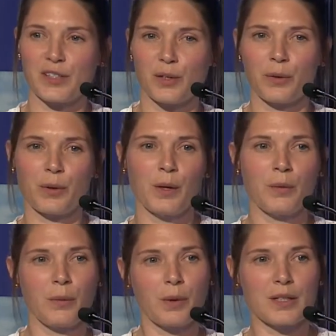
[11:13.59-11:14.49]
so
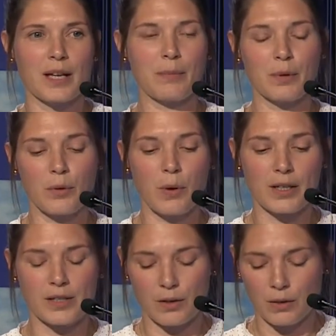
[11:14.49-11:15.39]
we weren't able
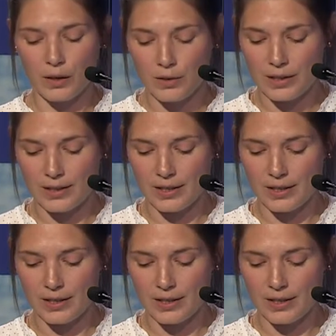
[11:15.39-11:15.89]
quite so closely